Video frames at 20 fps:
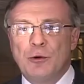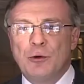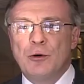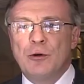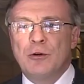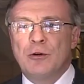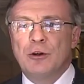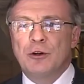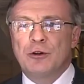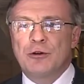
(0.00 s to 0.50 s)

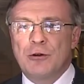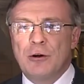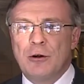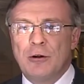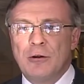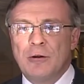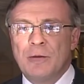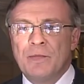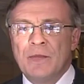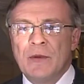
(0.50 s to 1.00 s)
to
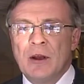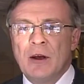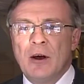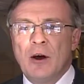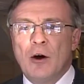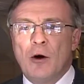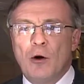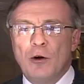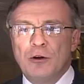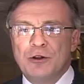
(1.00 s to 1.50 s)
control
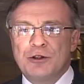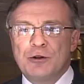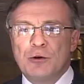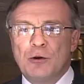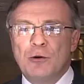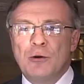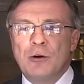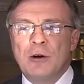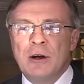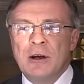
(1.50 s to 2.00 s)

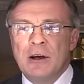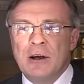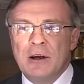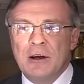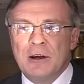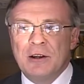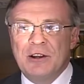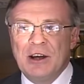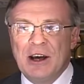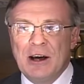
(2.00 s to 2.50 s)
also
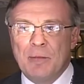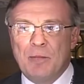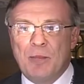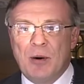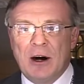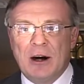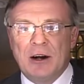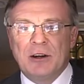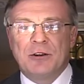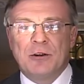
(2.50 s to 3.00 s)
their
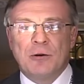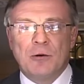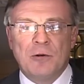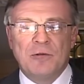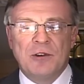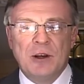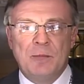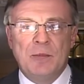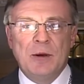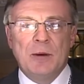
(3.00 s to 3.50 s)
part
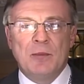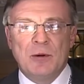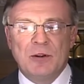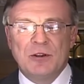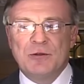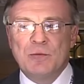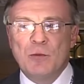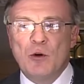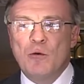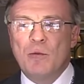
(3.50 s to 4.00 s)
of the
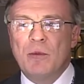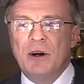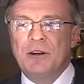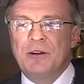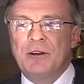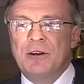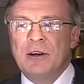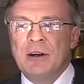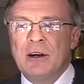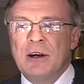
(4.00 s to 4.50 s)
people's
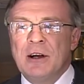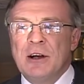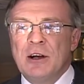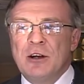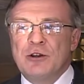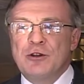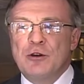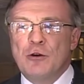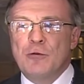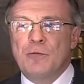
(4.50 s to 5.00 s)
movement.
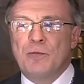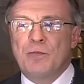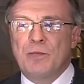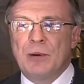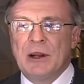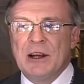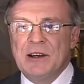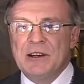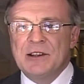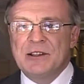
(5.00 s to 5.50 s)
So
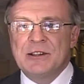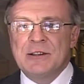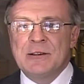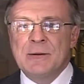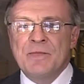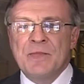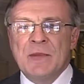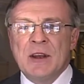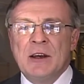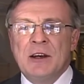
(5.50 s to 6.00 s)
please
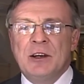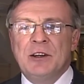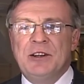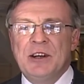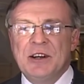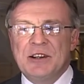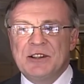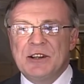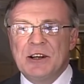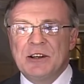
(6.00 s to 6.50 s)

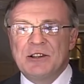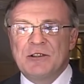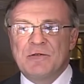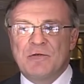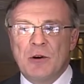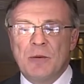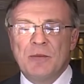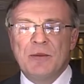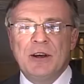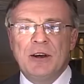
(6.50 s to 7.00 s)
distance
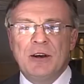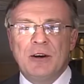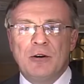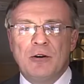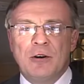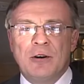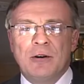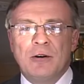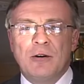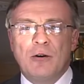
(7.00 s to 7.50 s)
from the
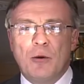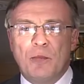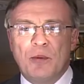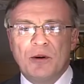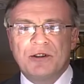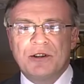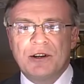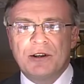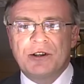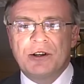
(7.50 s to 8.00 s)

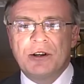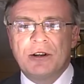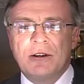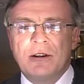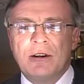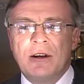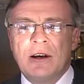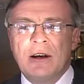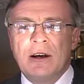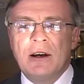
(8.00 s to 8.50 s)

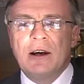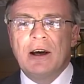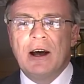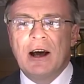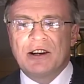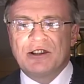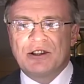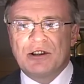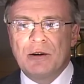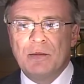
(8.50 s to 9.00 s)
opposition
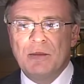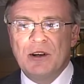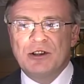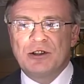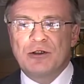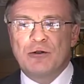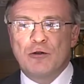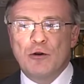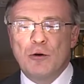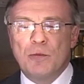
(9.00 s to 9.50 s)

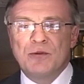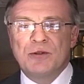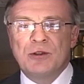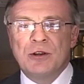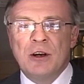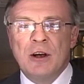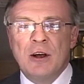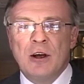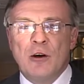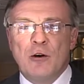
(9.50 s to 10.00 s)
extremist groups
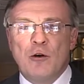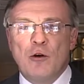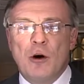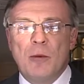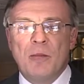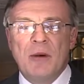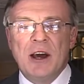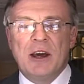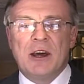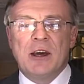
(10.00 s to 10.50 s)
who
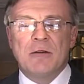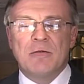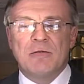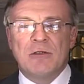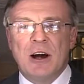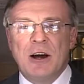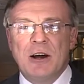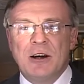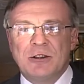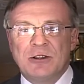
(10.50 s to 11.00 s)
are making
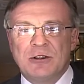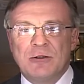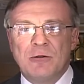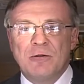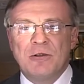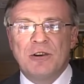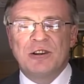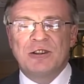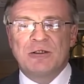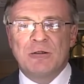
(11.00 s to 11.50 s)
riots
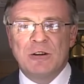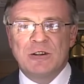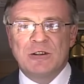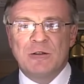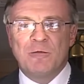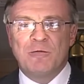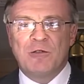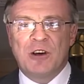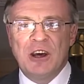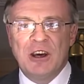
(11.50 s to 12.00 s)
on the streets
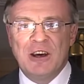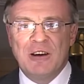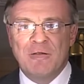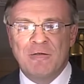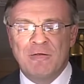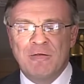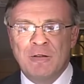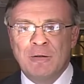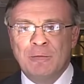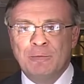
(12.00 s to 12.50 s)
of Kiev.